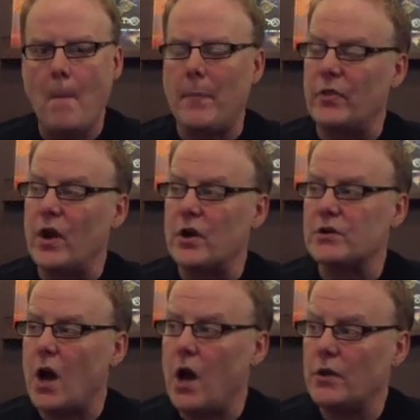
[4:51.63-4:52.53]
But
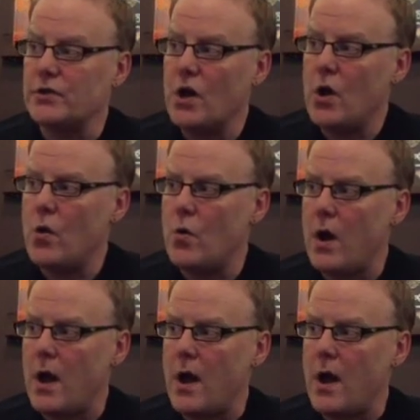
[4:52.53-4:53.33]
there's also